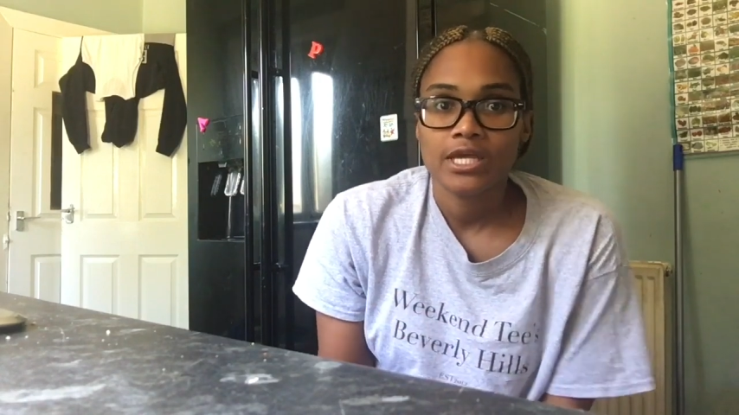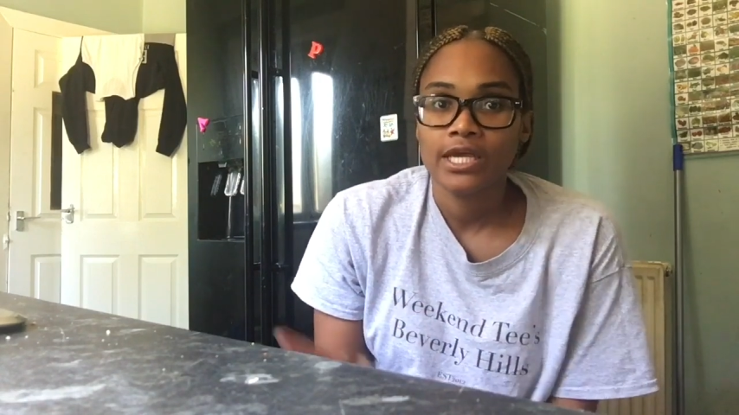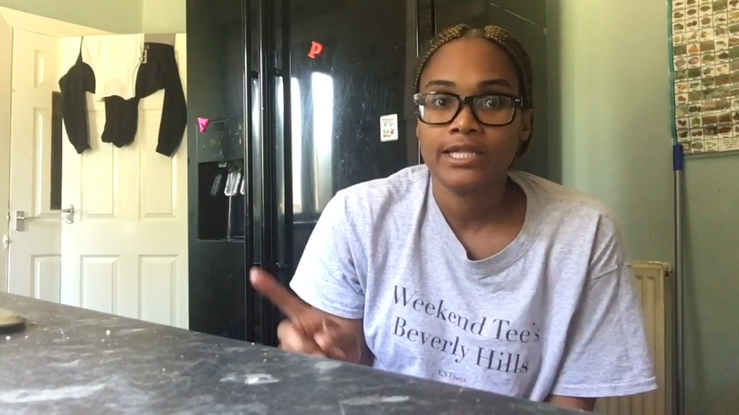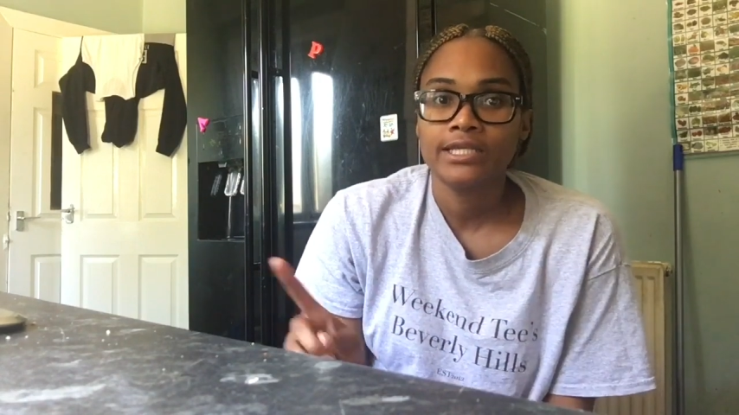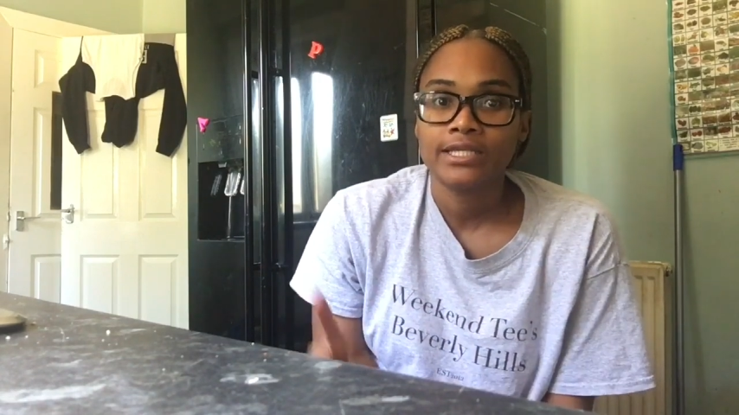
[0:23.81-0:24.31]

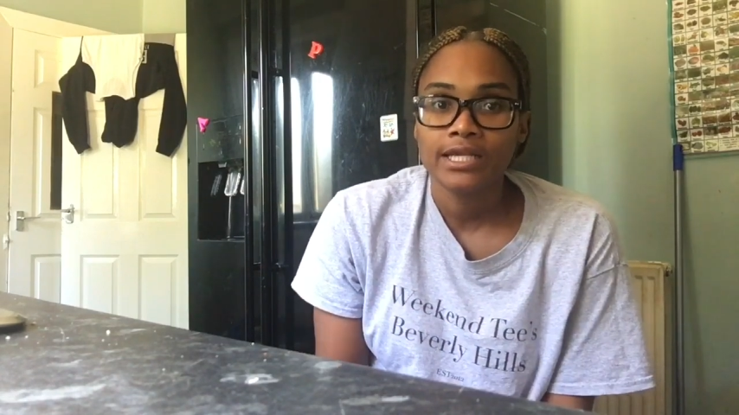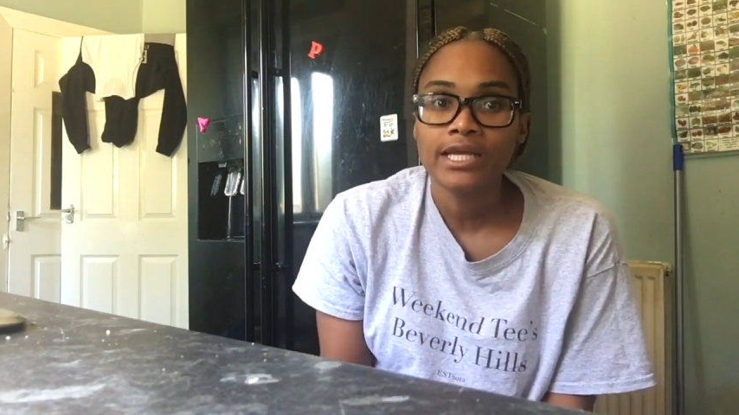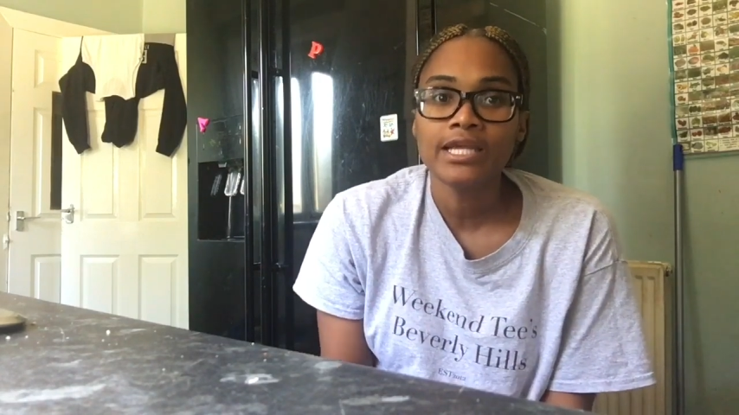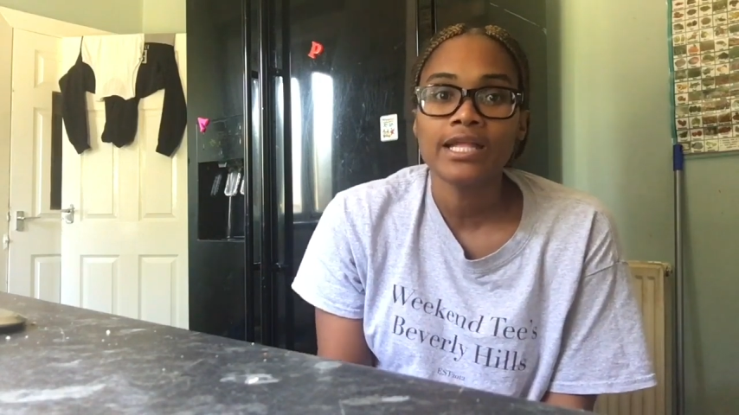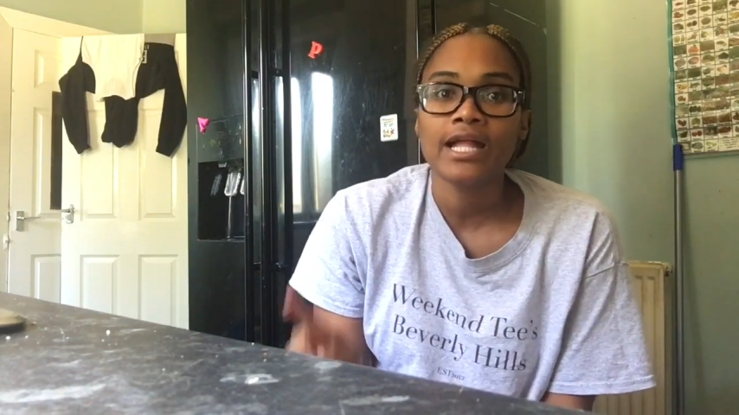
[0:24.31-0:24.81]
It need
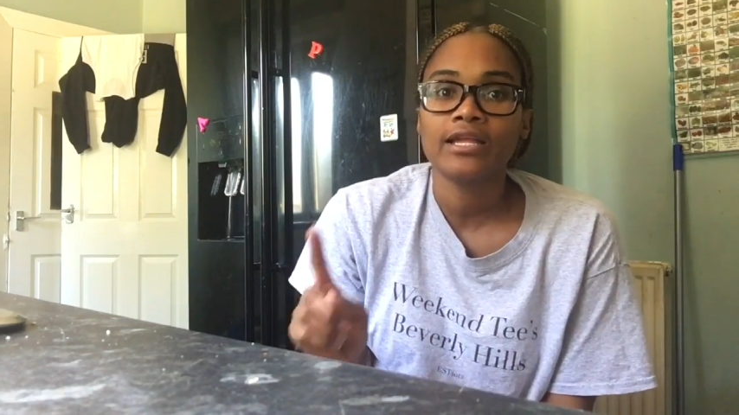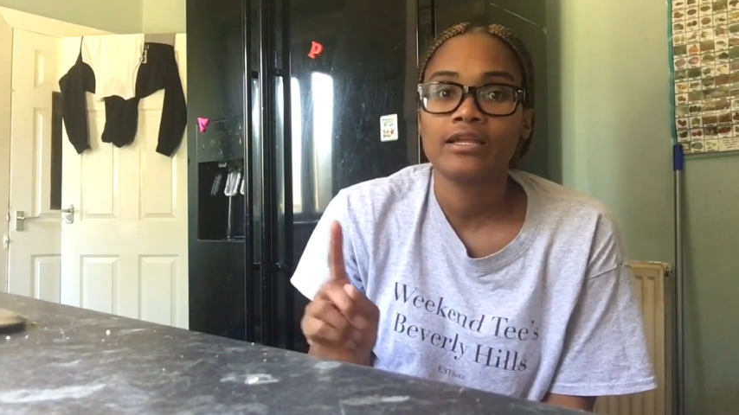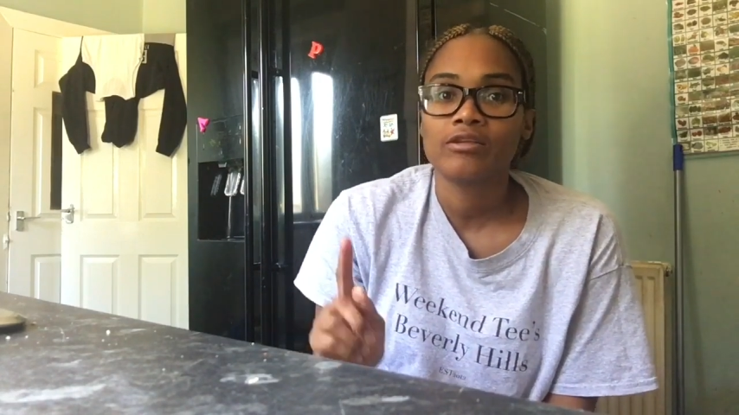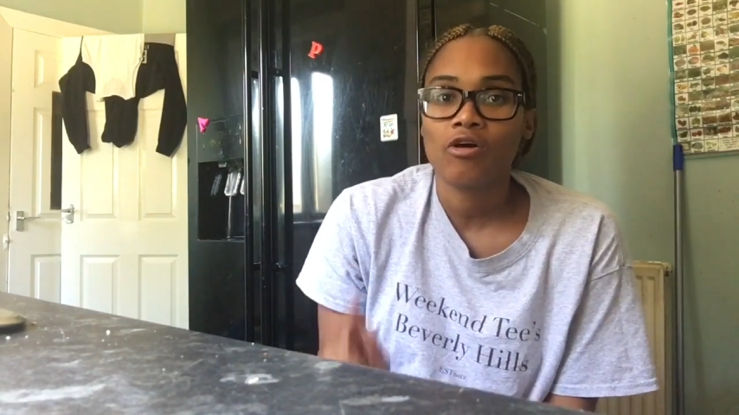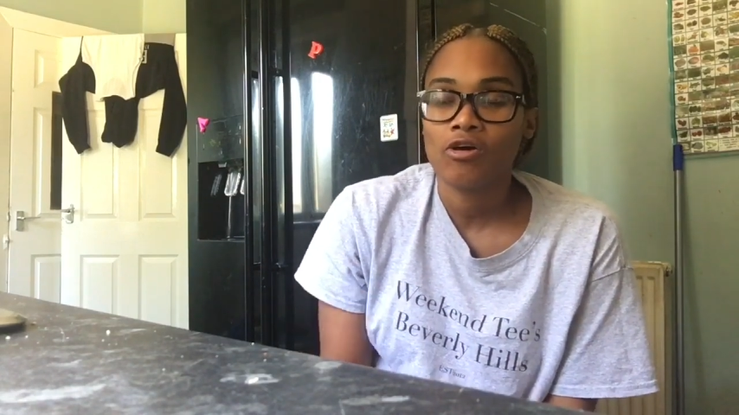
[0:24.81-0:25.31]
cleaning and it
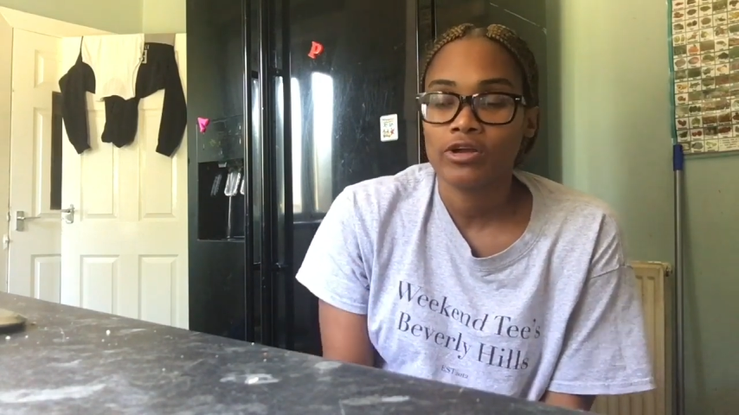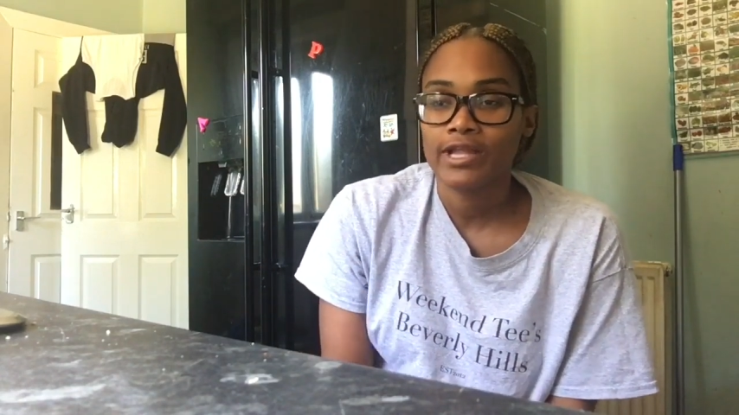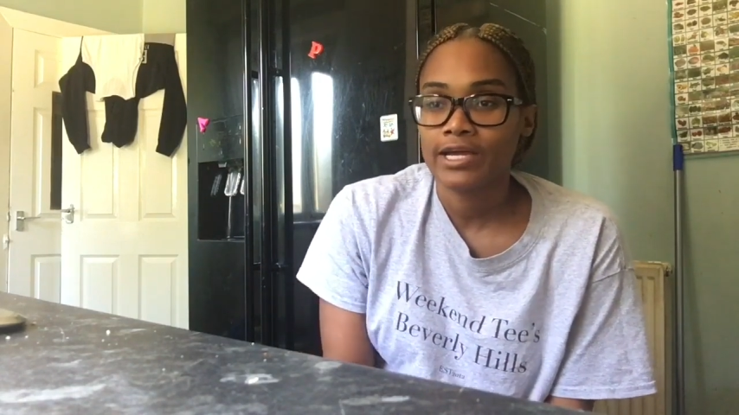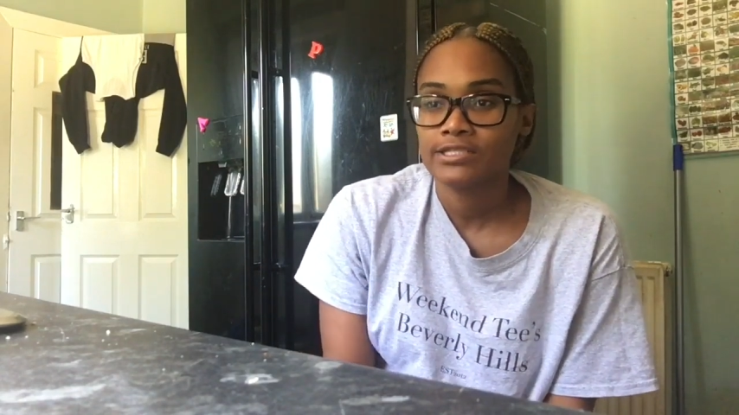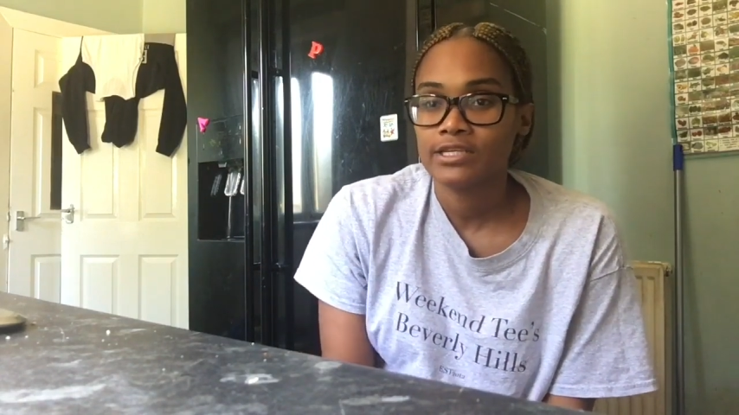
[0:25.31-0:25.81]
need
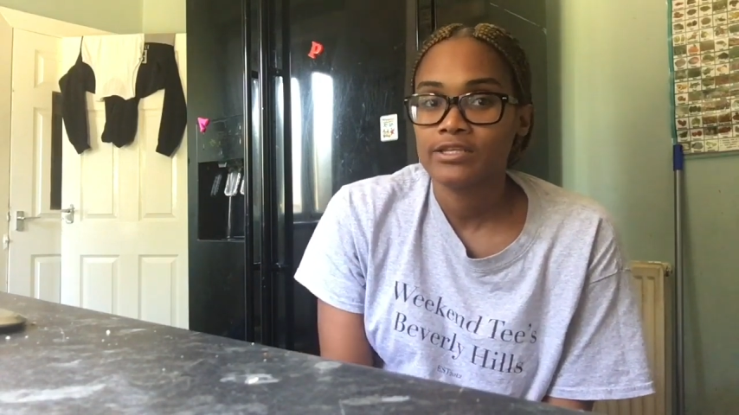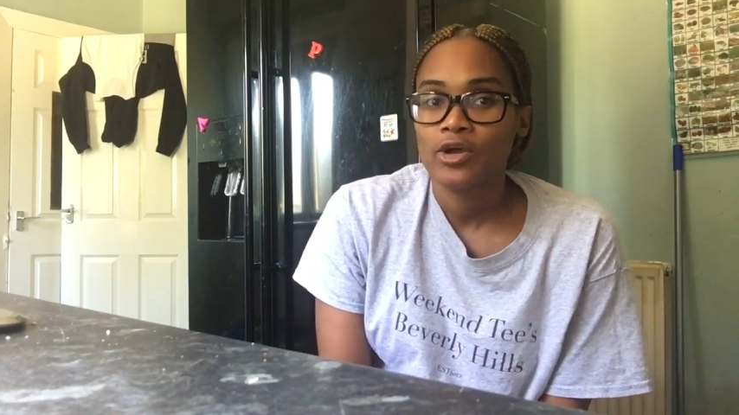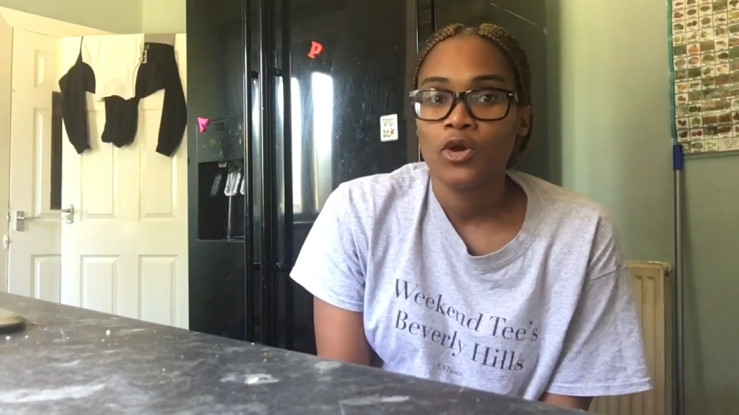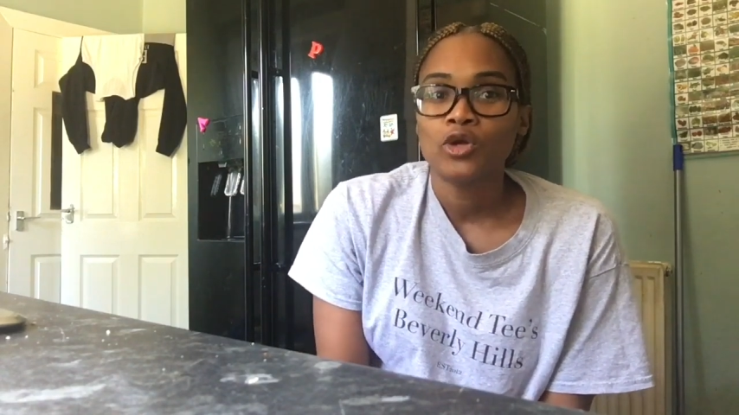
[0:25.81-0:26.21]
organizing.